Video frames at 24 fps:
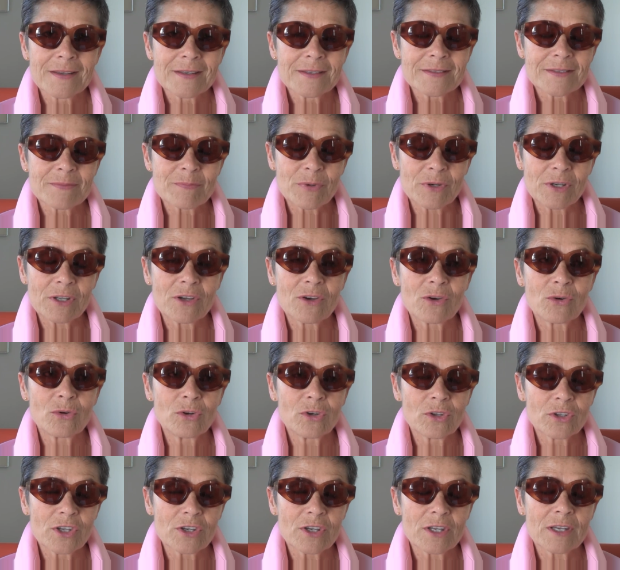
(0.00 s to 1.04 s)
It's pretty
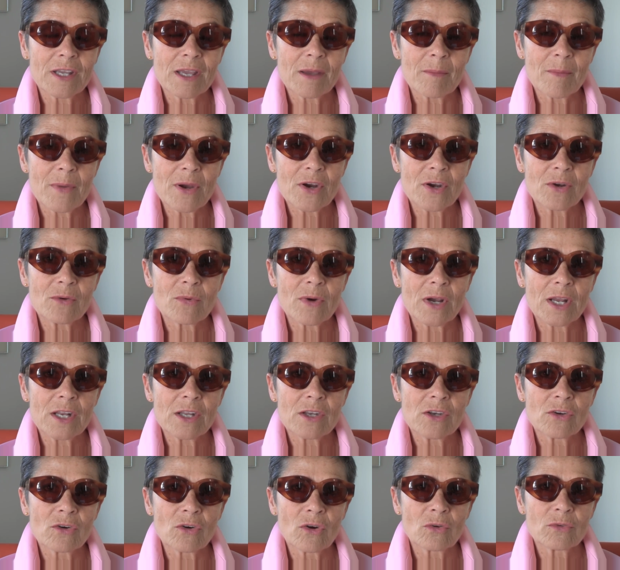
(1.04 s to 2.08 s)
cool. You can get married right
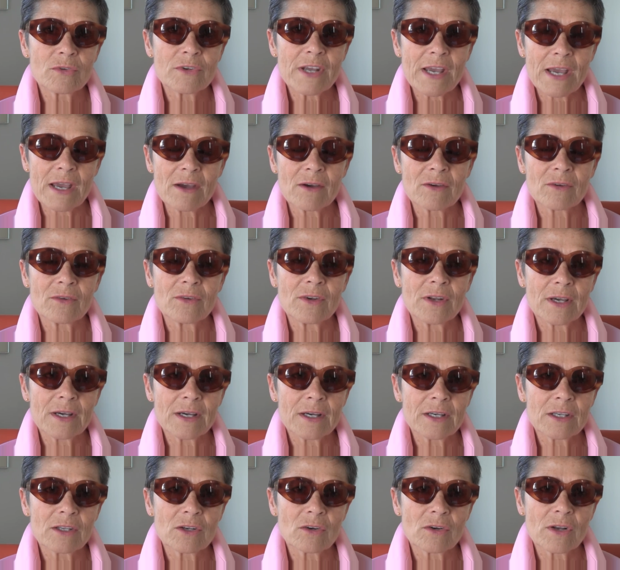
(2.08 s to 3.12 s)
in your own town.
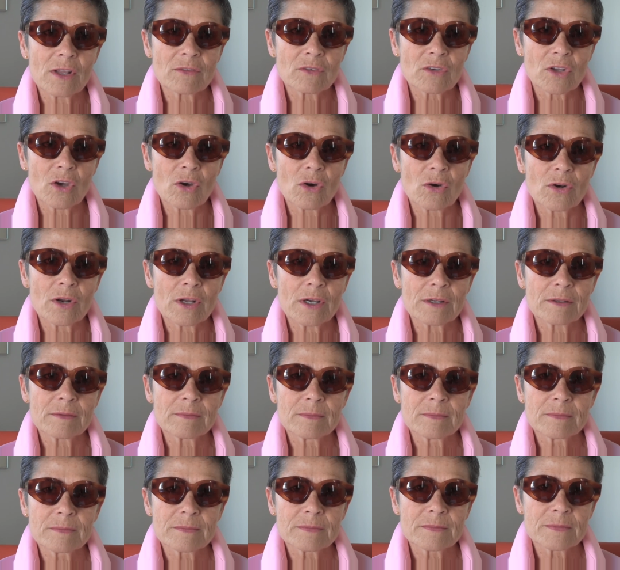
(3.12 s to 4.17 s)
You don't have to go to
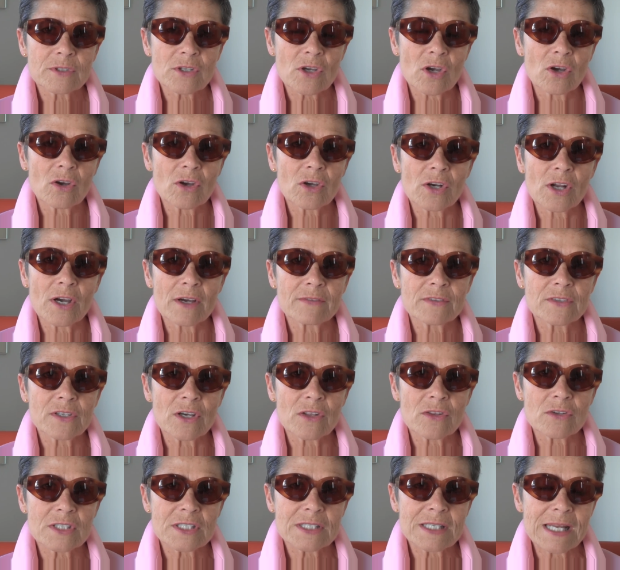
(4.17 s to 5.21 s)
skulking off to
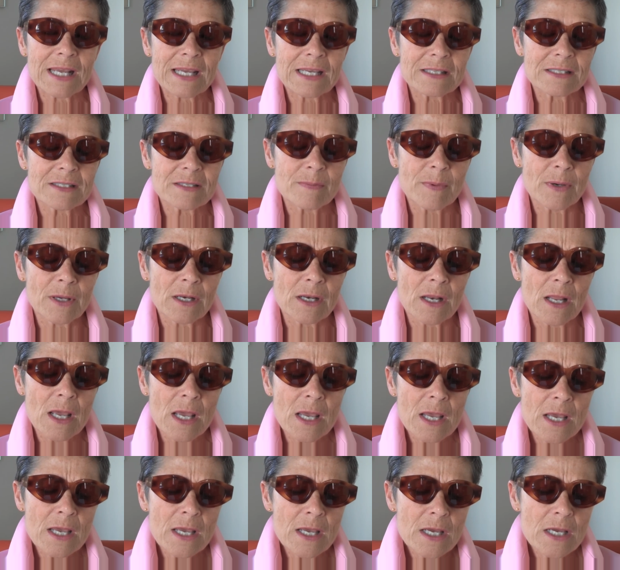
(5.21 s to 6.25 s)
other states. But
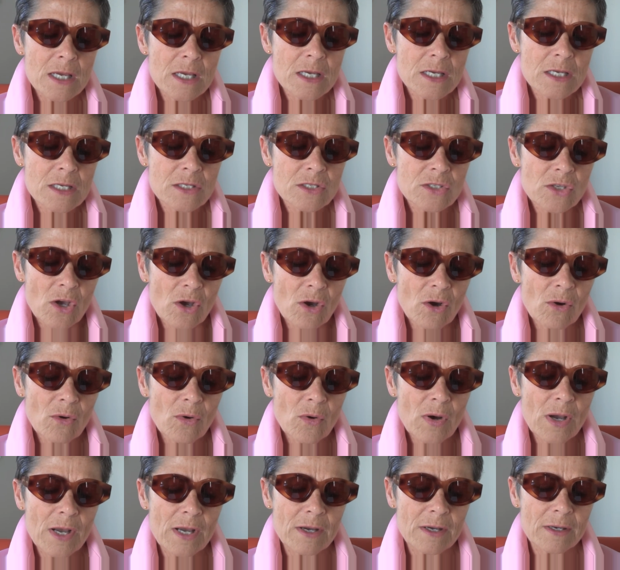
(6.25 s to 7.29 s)

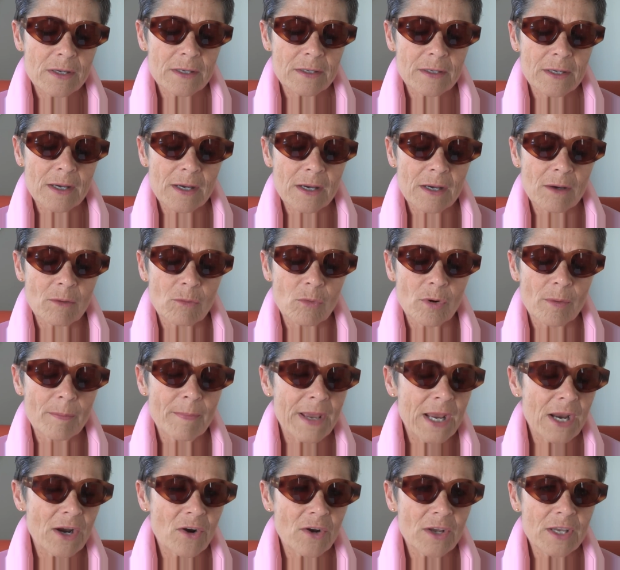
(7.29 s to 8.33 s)
so we're
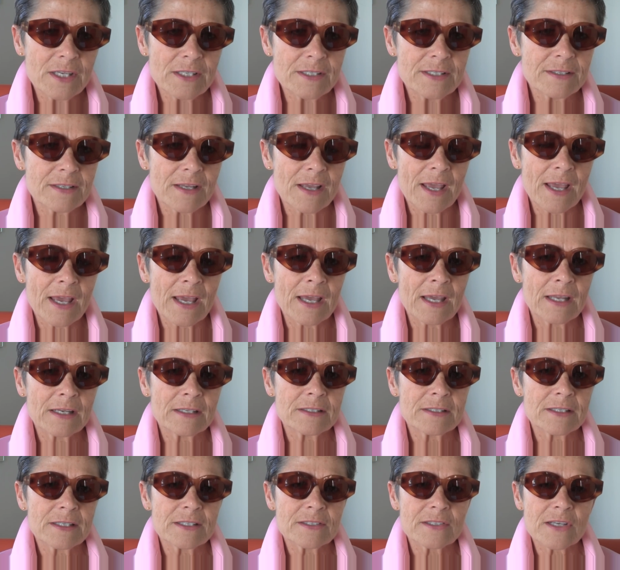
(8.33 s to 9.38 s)
married,
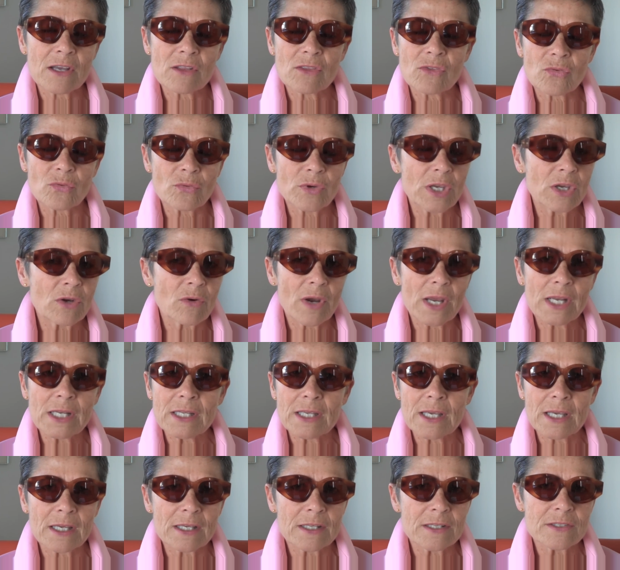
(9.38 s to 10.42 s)
and he's got three
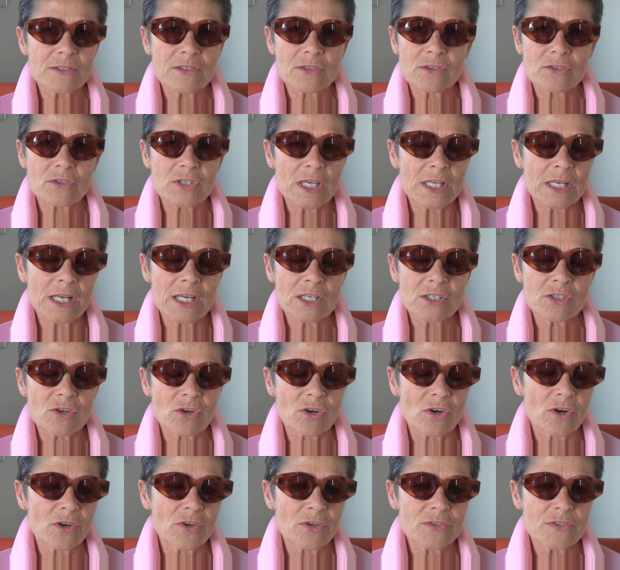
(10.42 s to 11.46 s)
great kids, teenage
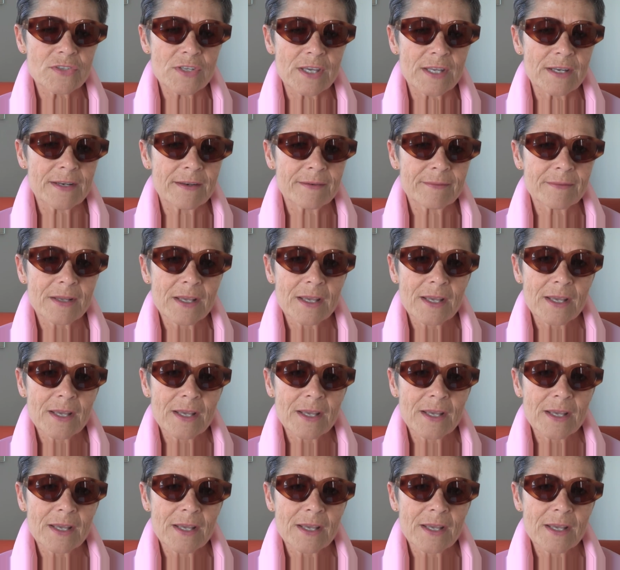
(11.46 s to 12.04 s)
girls, and